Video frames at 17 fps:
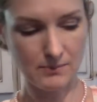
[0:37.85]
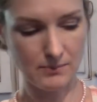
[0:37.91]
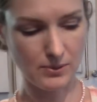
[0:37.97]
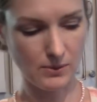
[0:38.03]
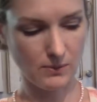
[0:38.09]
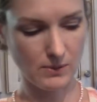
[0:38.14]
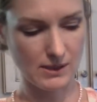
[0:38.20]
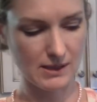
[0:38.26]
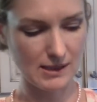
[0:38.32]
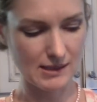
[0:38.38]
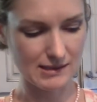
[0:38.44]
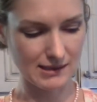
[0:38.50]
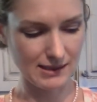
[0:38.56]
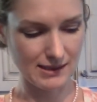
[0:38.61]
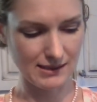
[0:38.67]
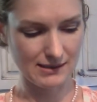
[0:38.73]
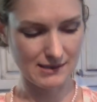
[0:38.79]
put one of these
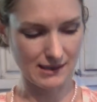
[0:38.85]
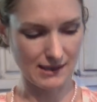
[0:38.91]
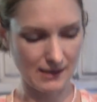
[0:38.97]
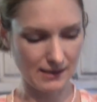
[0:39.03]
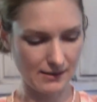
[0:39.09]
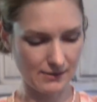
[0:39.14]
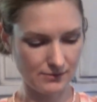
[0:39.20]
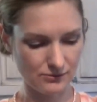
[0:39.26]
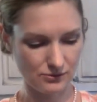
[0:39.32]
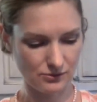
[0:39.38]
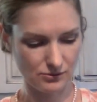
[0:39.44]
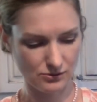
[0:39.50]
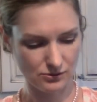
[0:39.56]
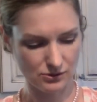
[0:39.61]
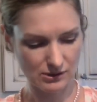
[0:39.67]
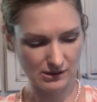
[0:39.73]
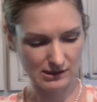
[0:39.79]
lids on
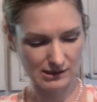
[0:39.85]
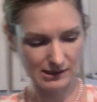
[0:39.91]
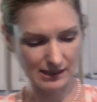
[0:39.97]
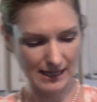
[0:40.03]
just